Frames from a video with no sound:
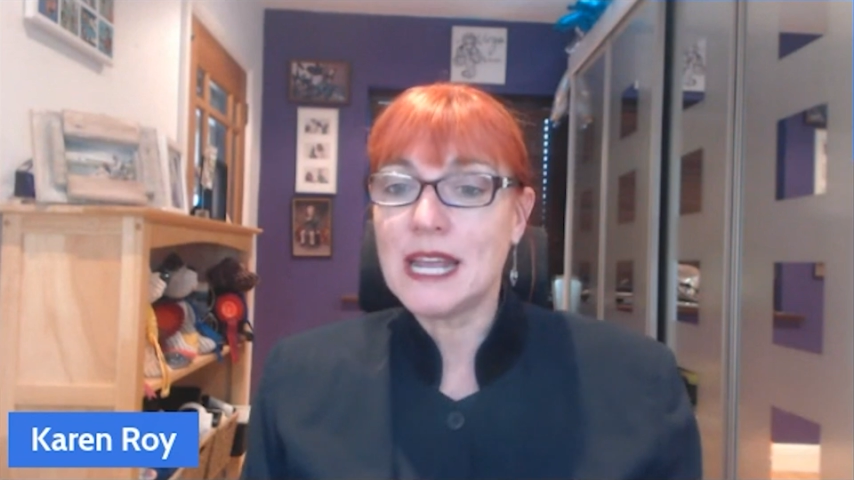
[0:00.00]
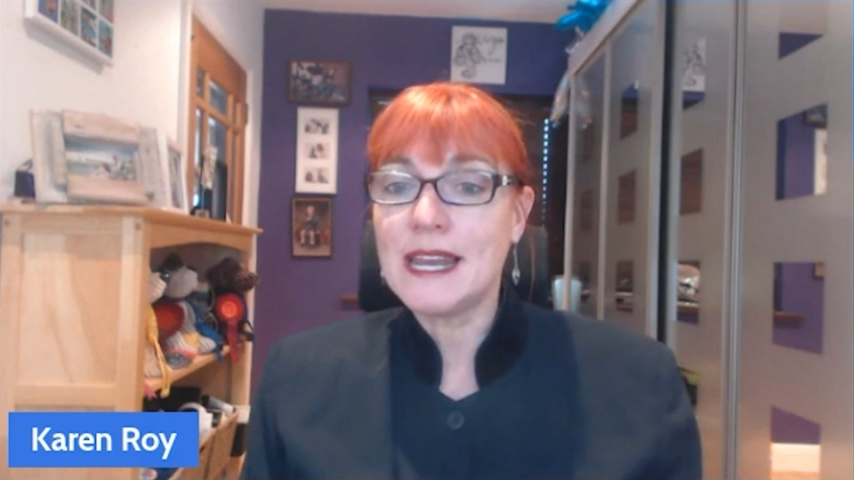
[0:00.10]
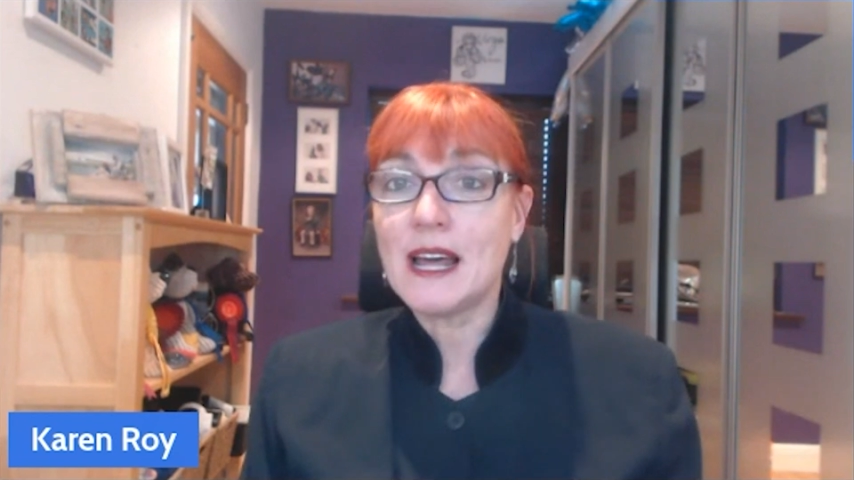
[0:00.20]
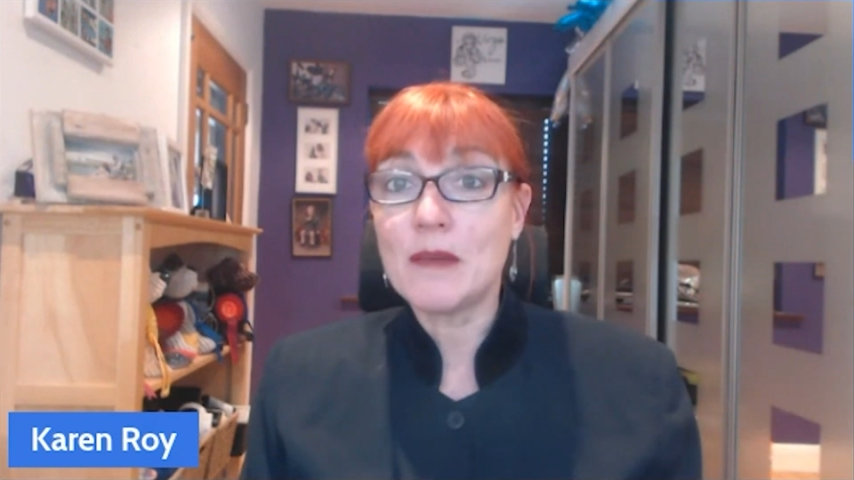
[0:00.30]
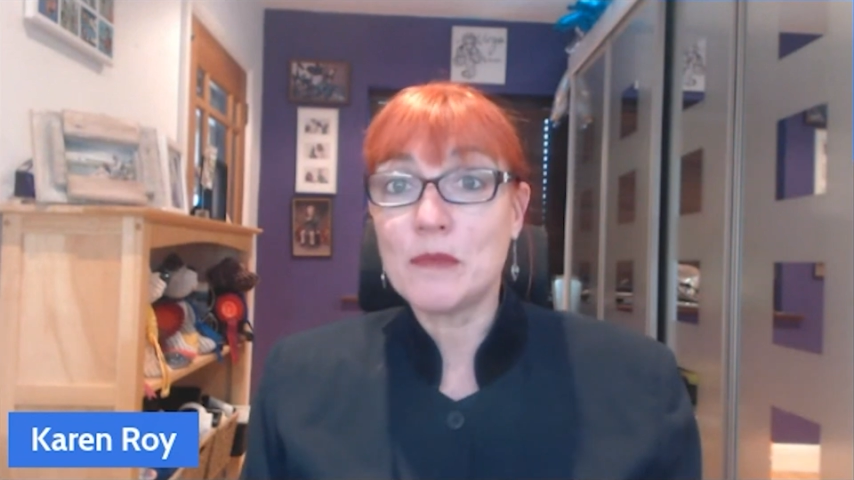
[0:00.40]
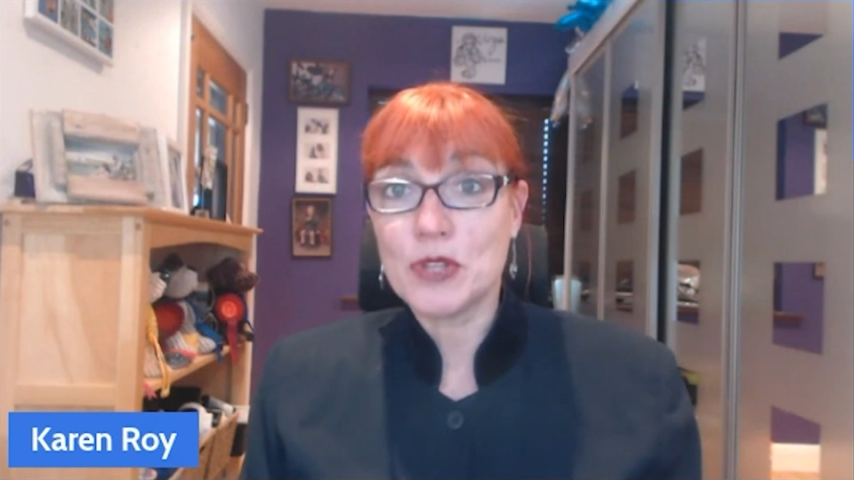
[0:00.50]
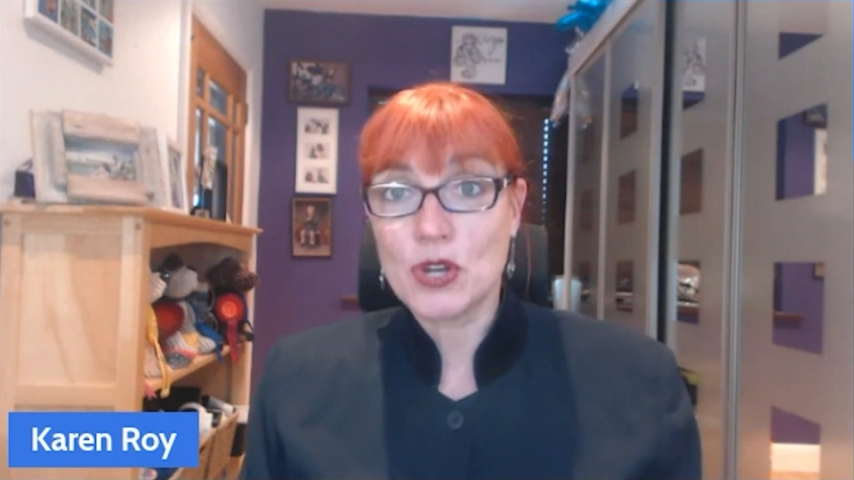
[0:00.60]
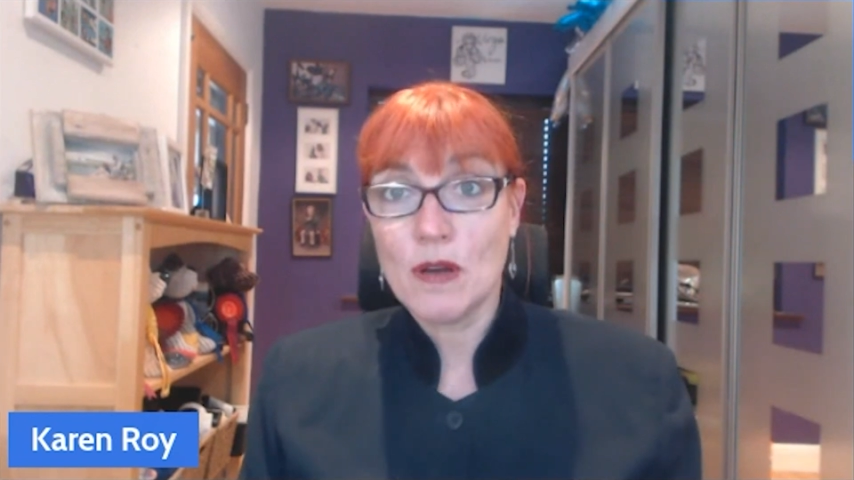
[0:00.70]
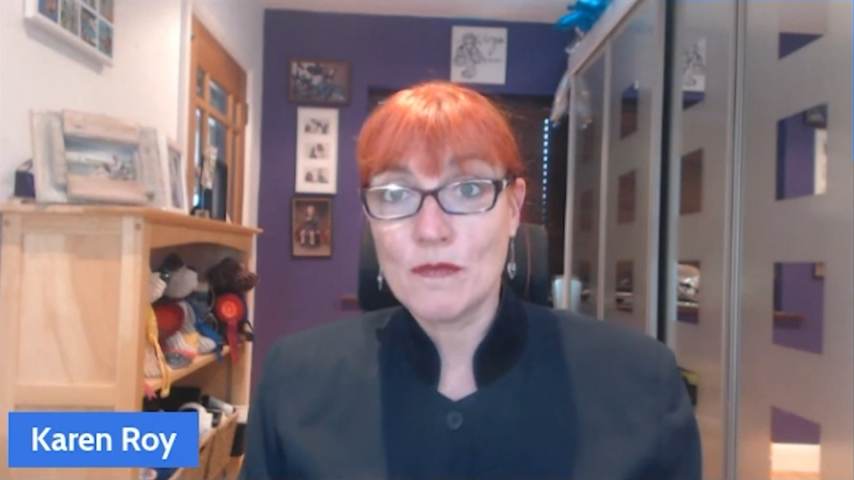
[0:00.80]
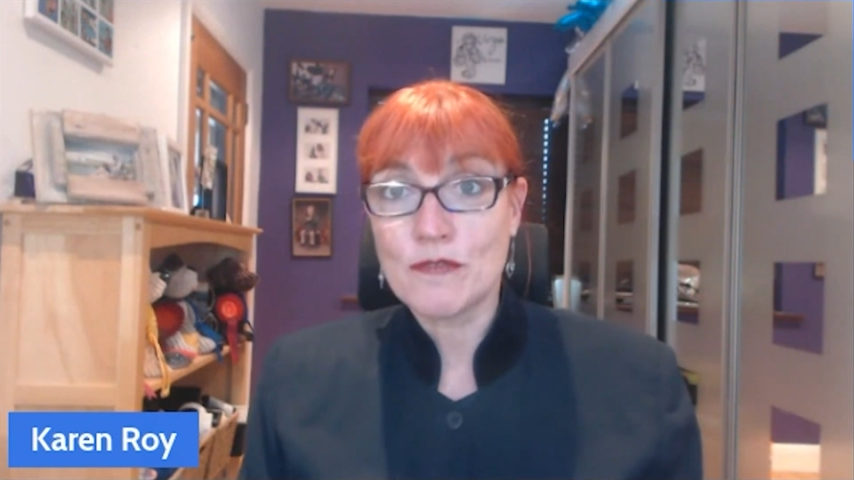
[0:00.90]
in line with the
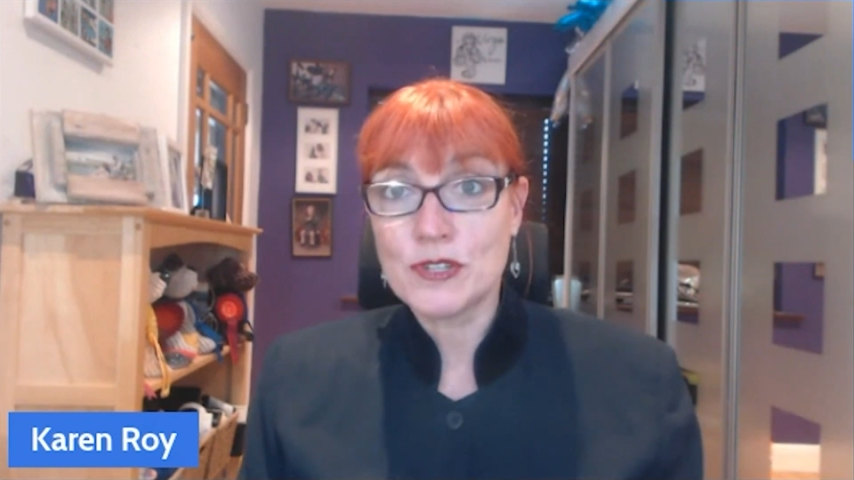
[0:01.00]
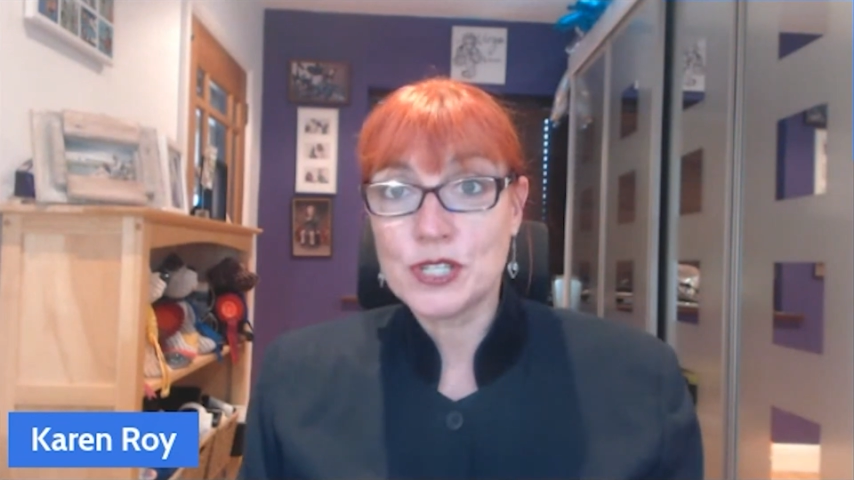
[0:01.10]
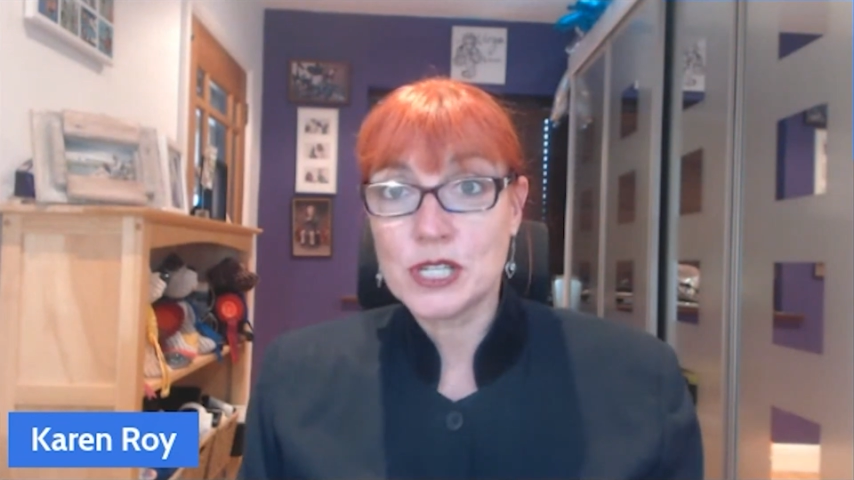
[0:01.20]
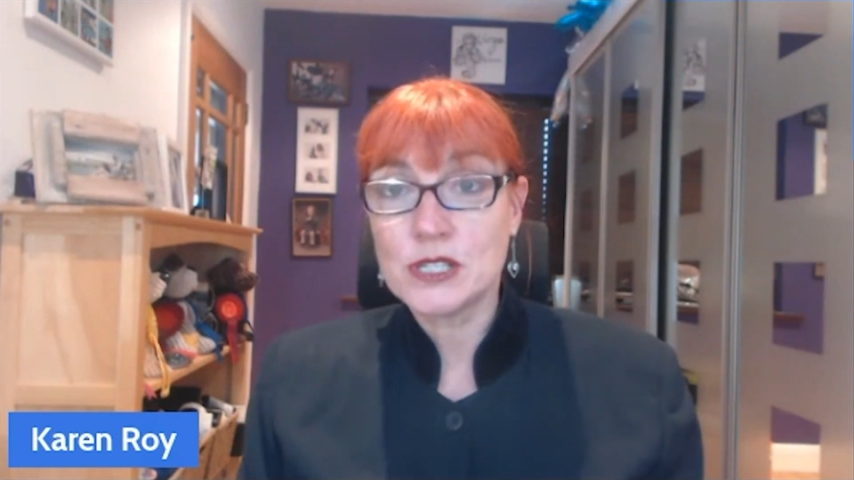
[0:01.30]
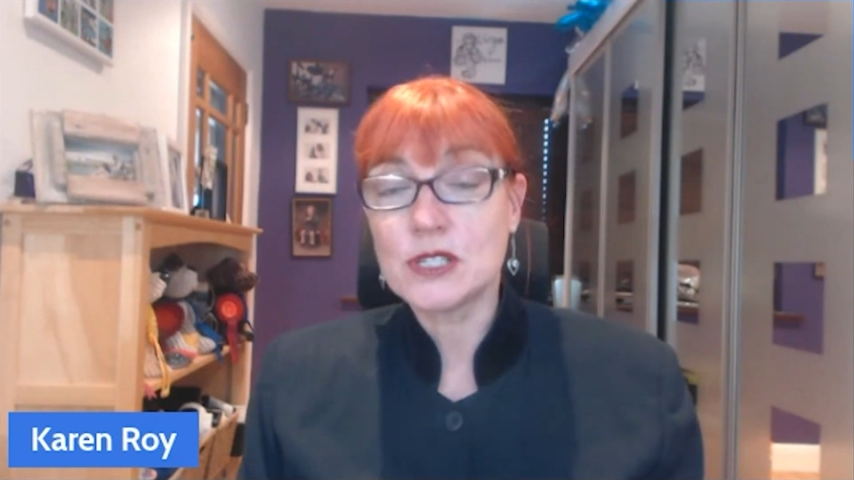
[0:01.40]
conferences.